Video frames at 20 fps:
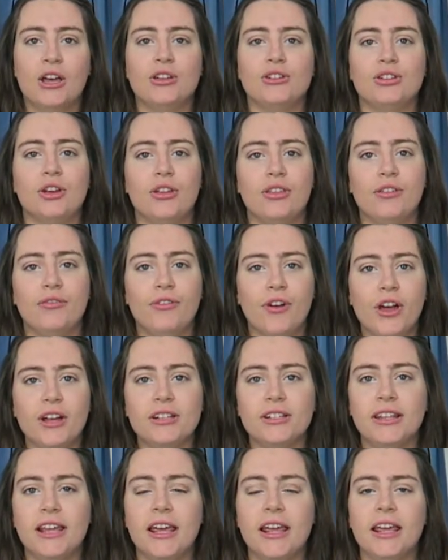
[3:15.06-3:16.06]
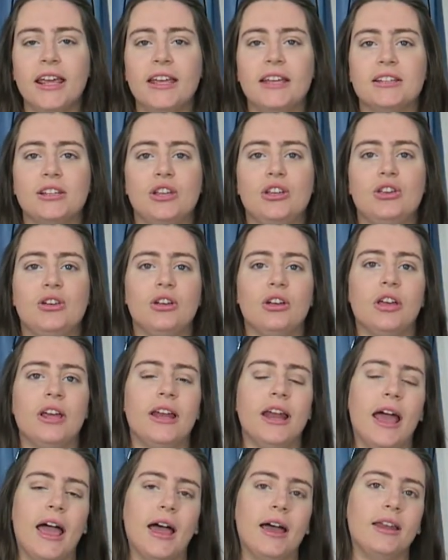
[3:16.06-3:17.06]
So the first thing is you
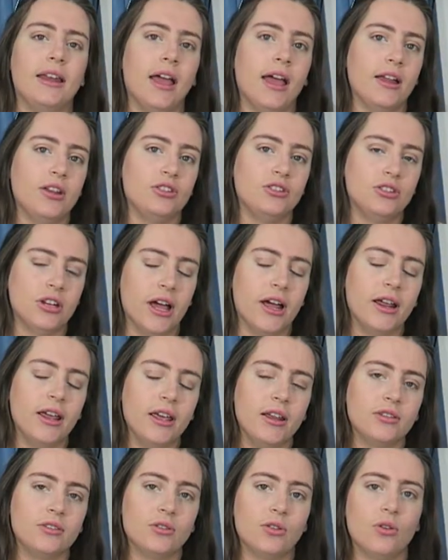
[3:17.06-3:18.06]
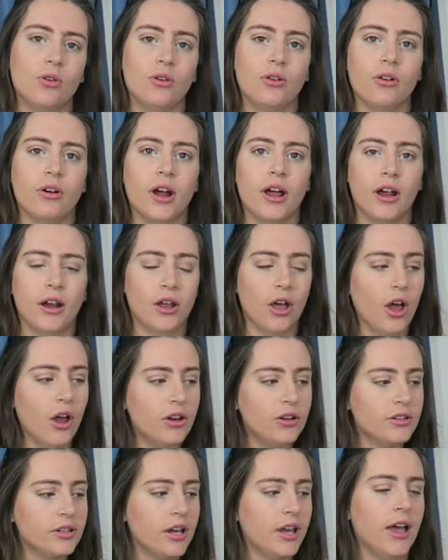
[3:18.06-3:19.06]
can add a jacket or a
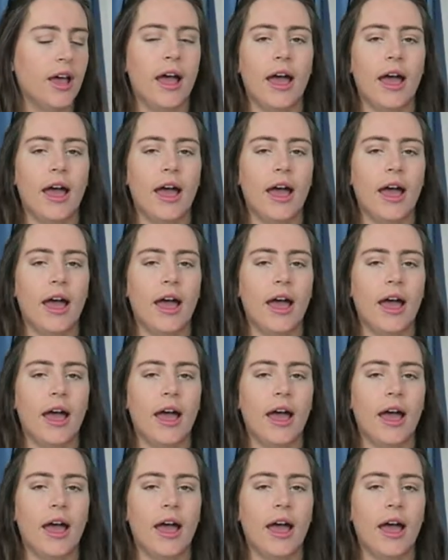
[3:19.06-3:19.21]
coat.